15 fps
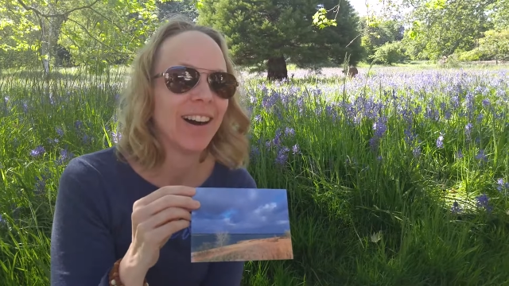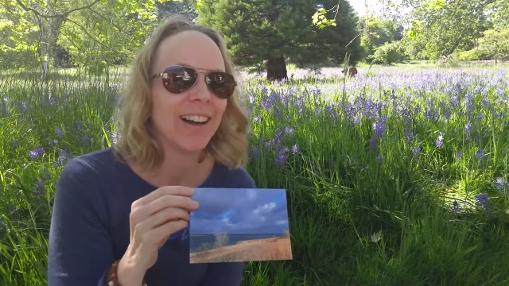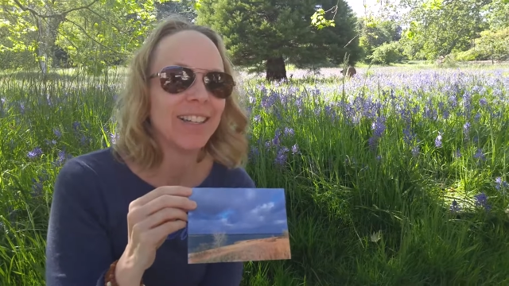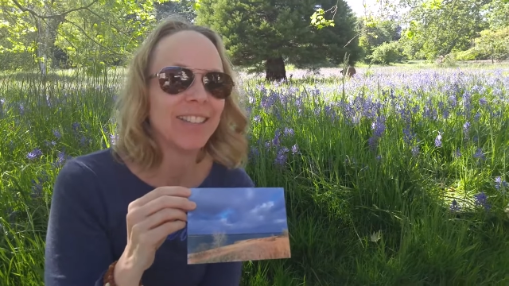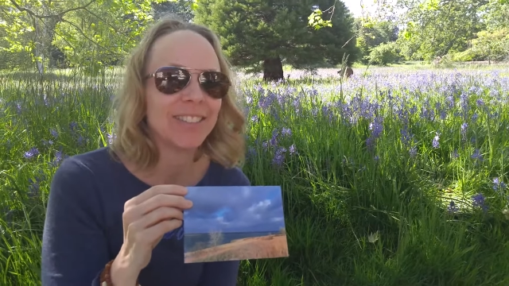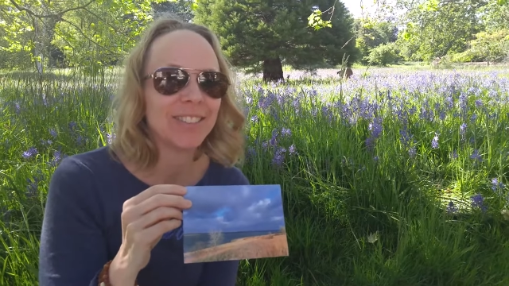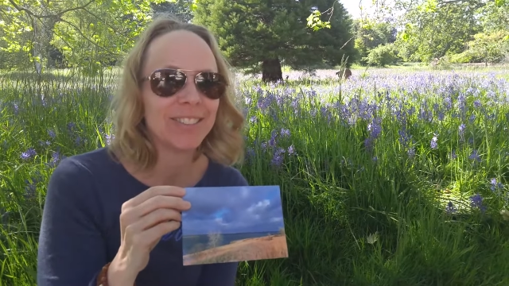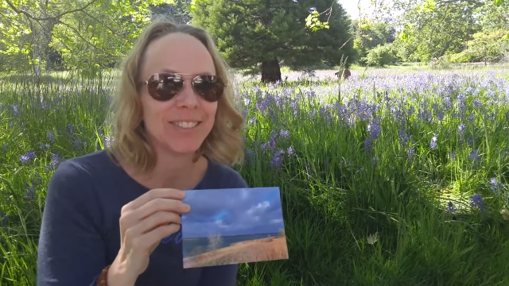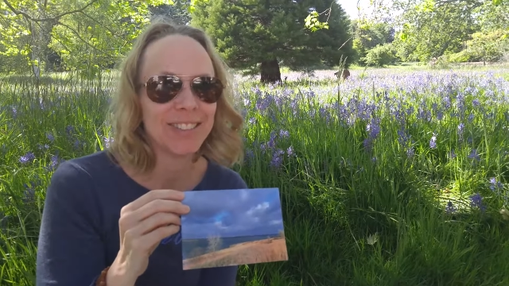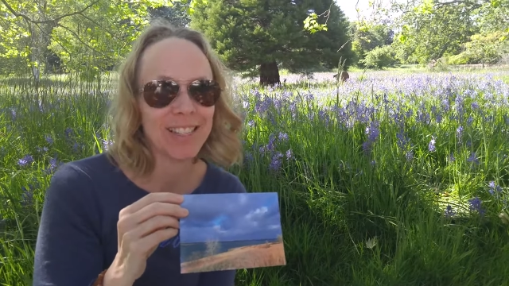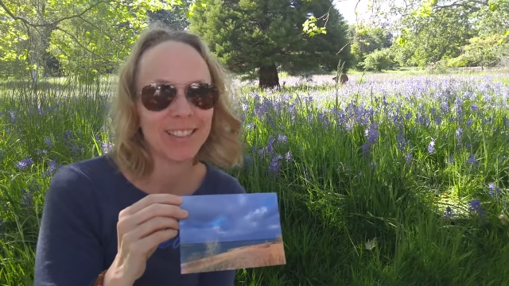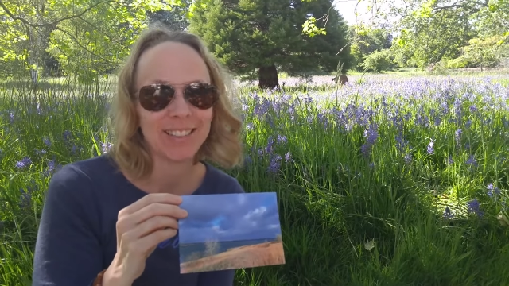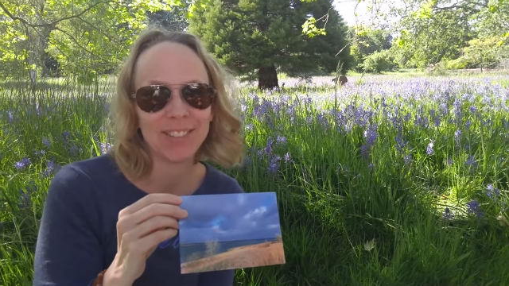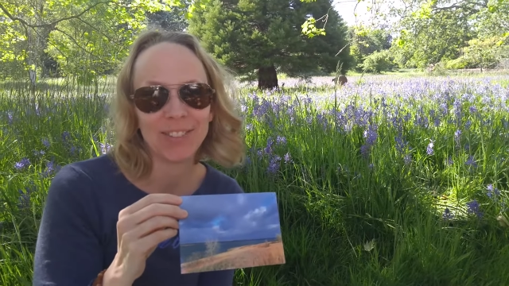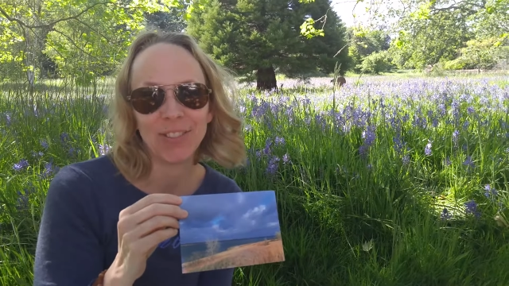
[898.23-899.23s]
I do
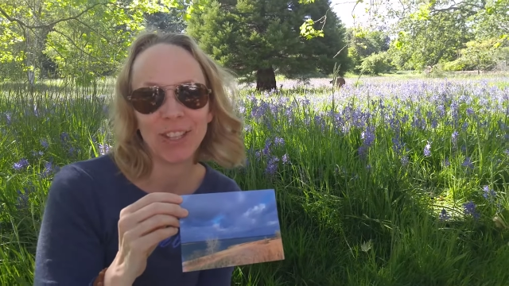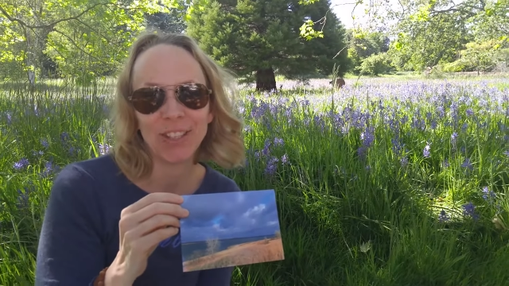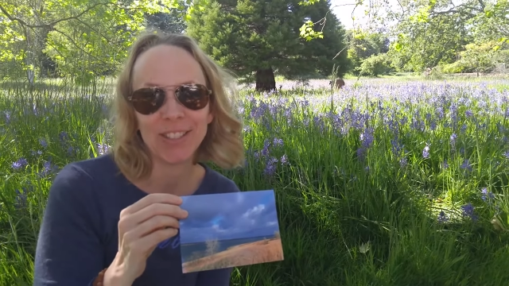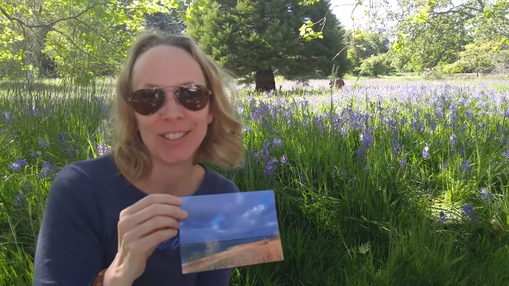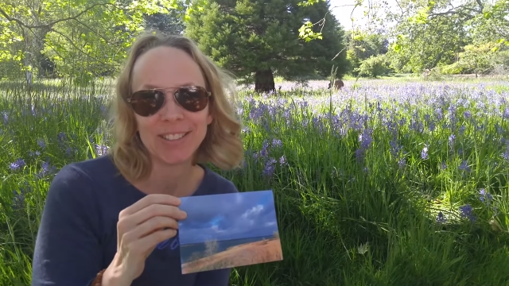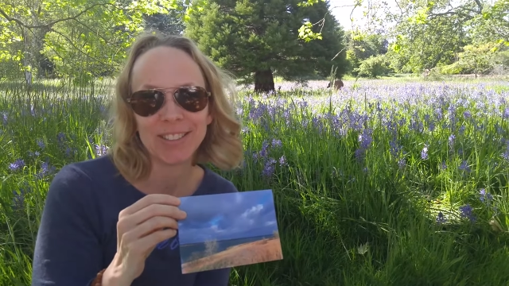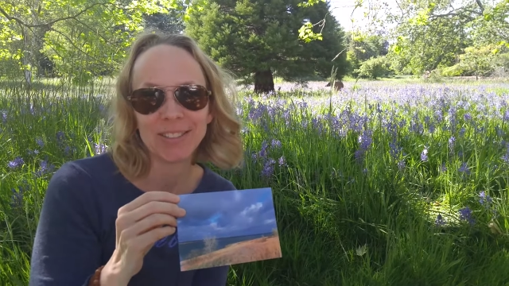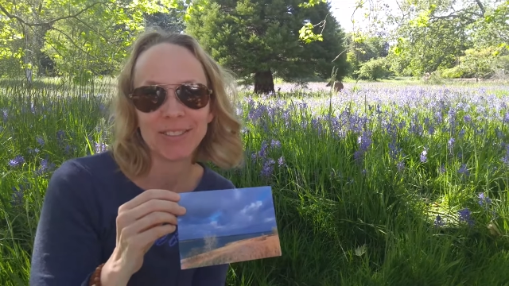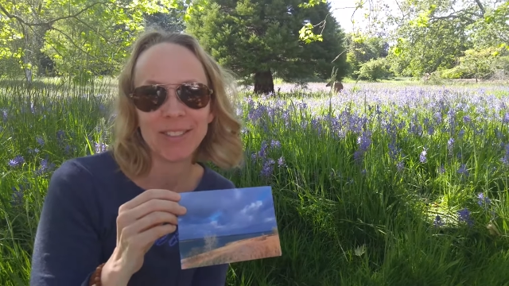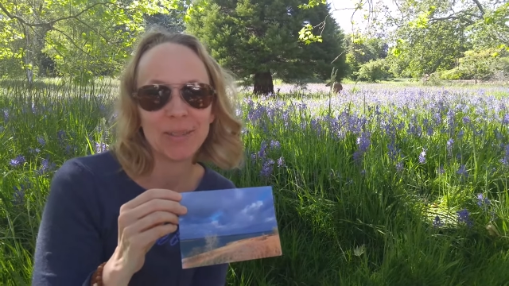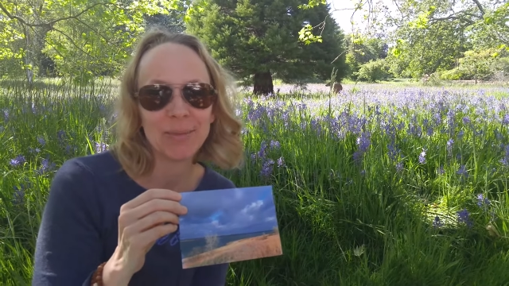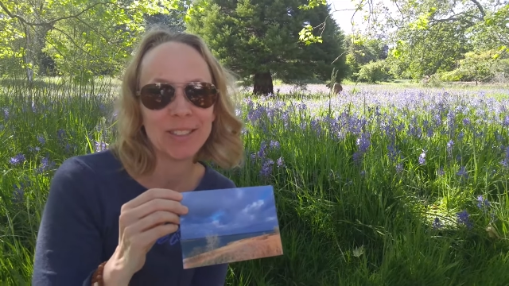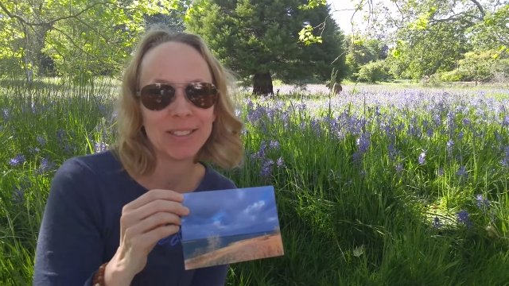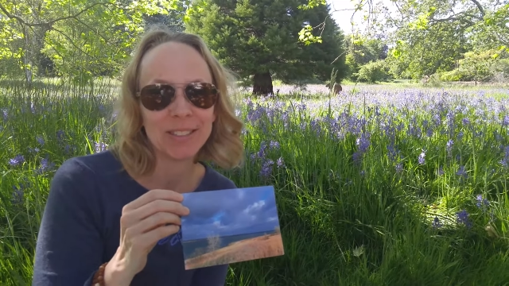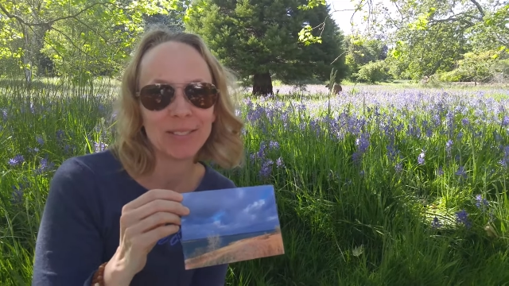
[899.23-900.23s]
sense fairies
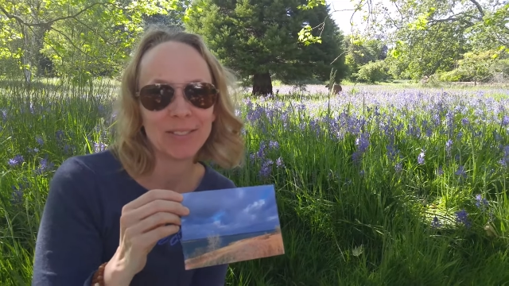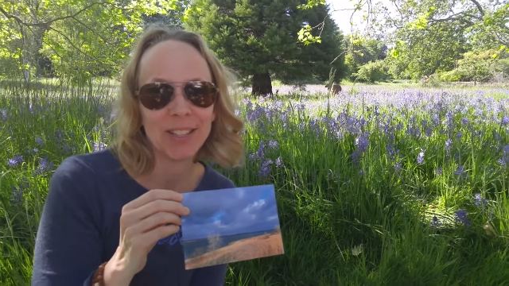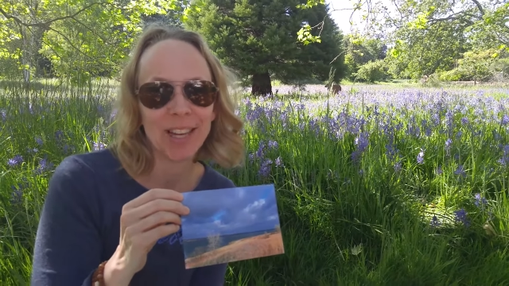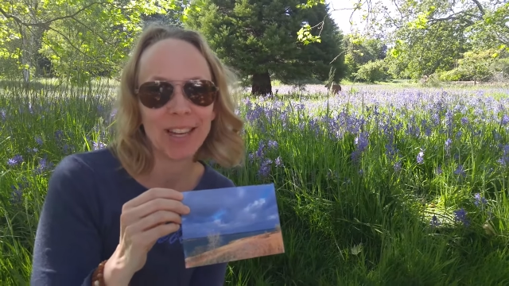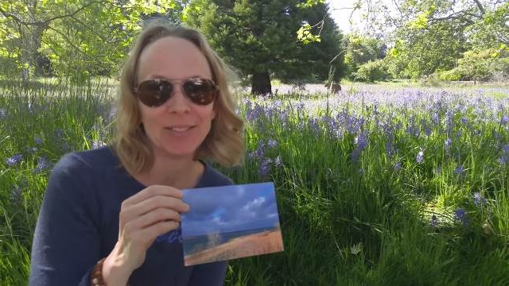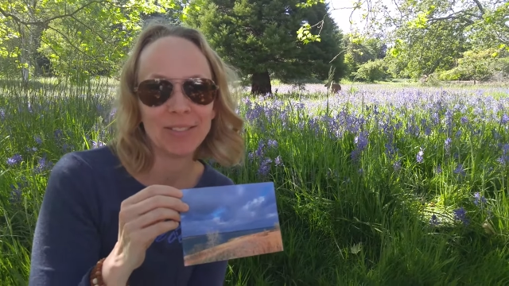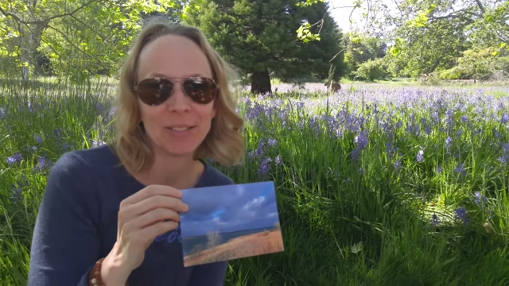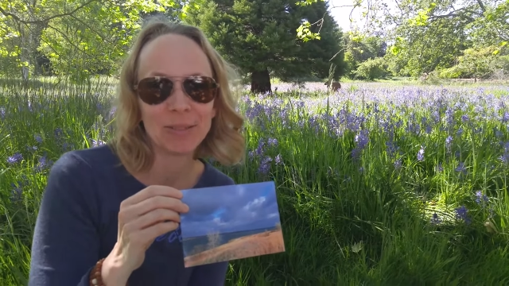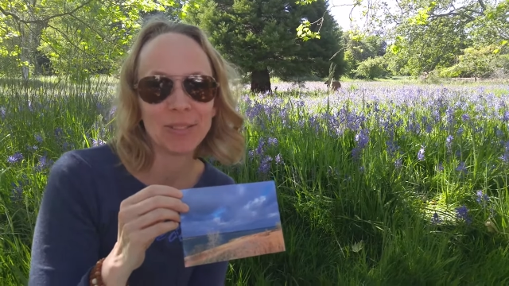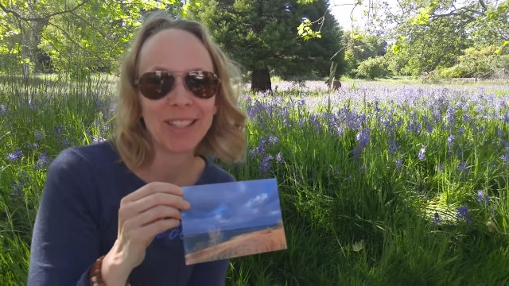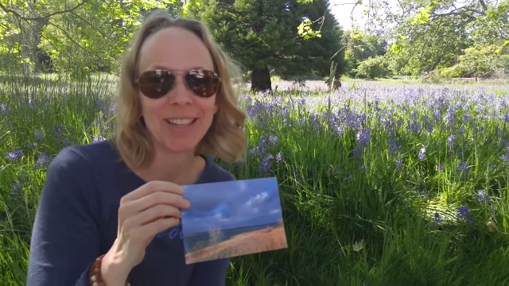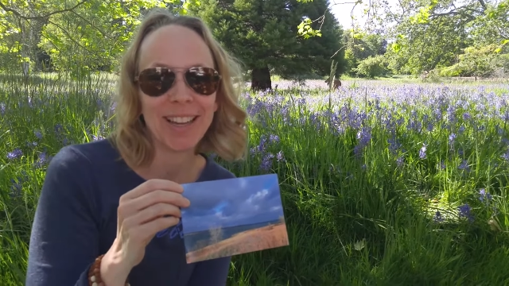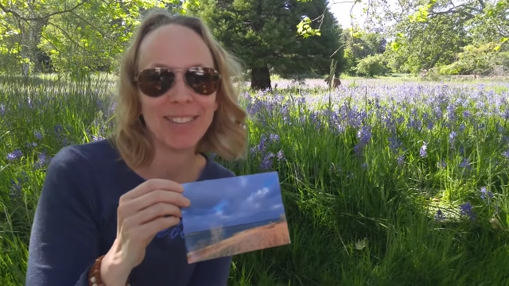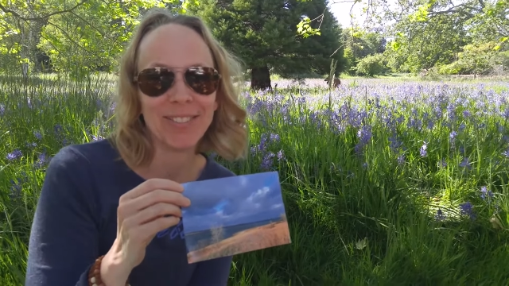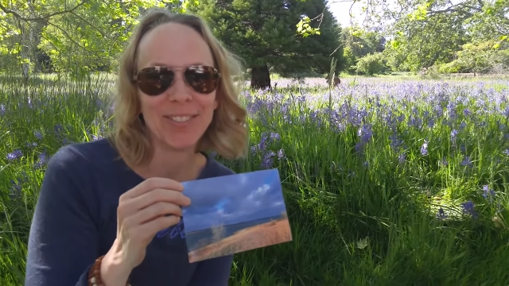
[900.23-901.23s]
around me sometimes when I